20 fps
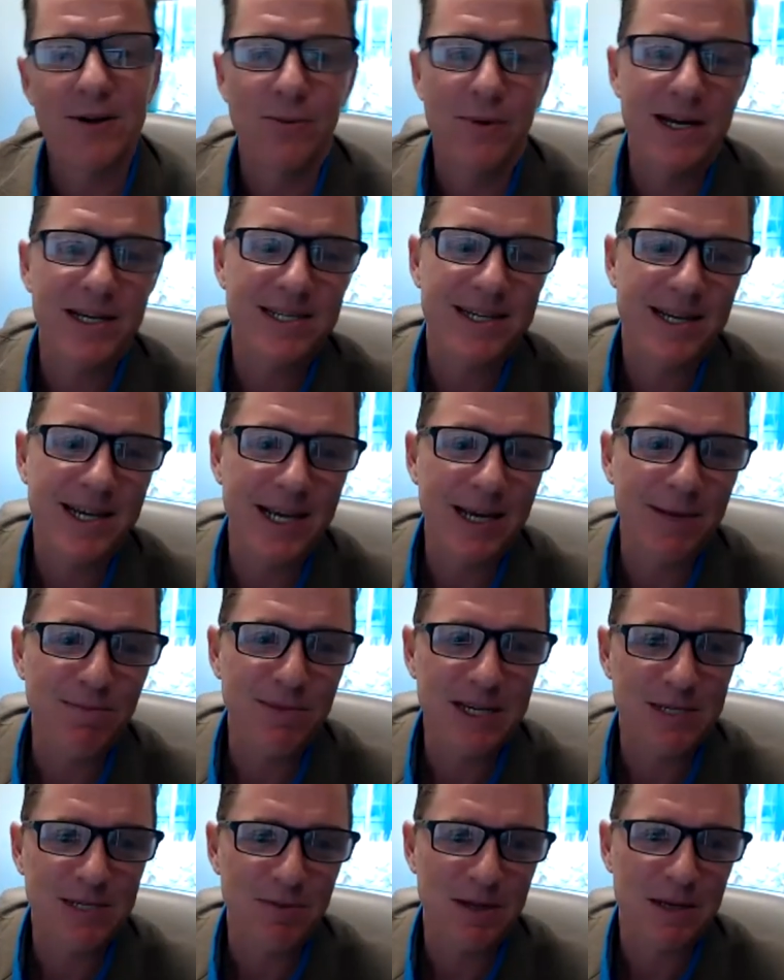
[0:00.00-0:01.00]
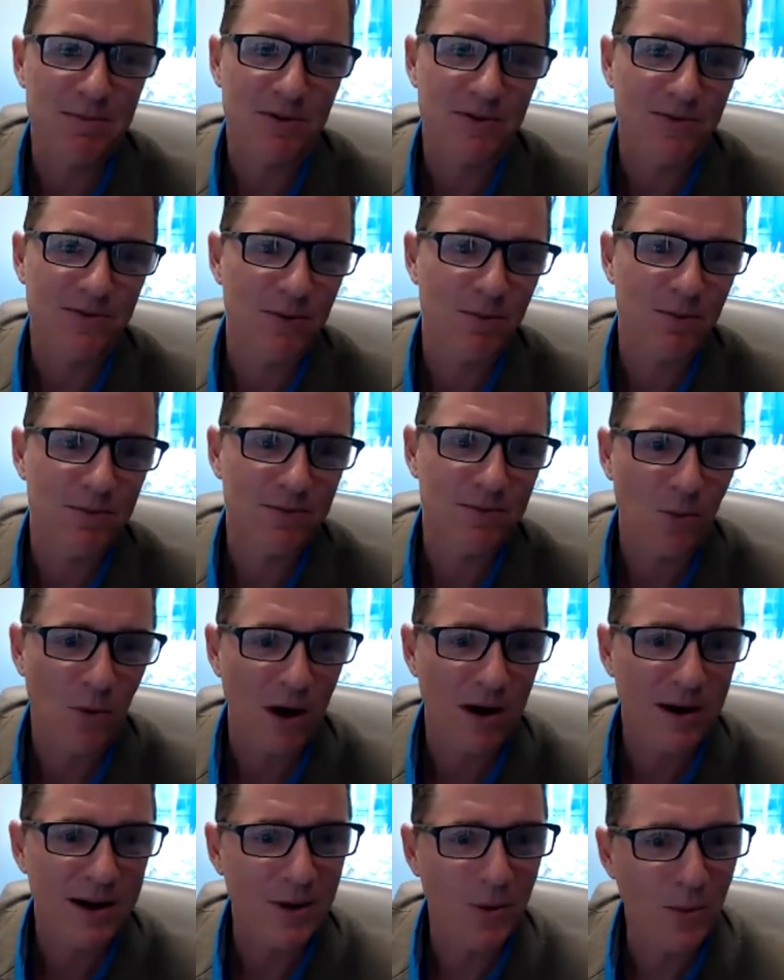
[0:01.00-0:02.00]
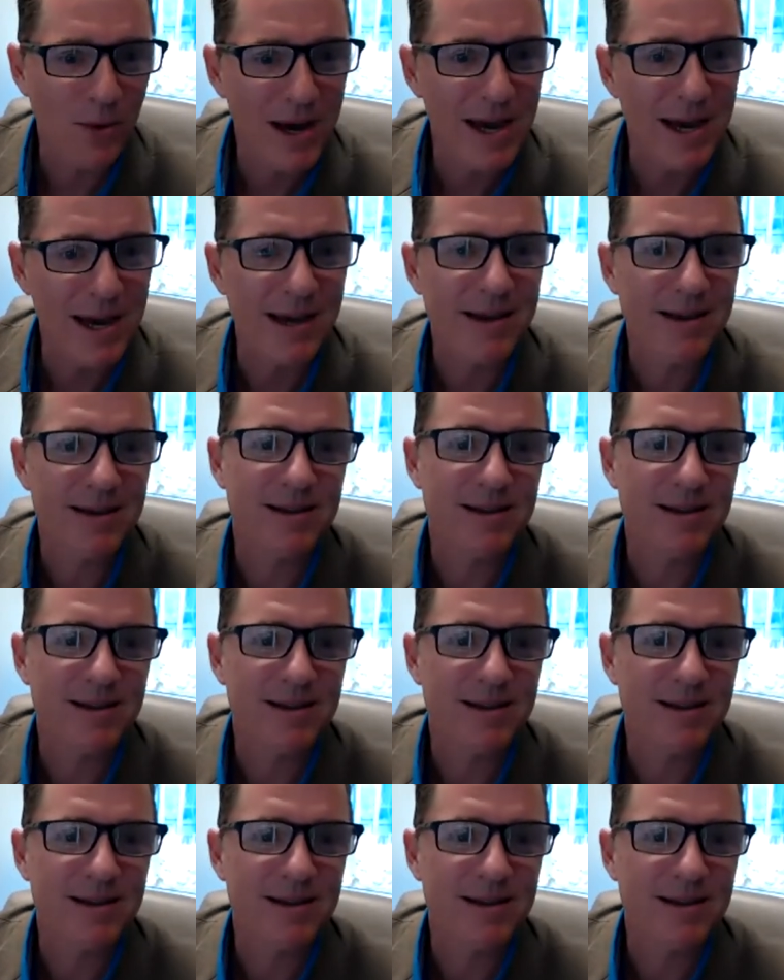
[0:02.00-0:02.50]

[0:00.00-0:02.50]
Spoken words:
ways to keep these people from walking away.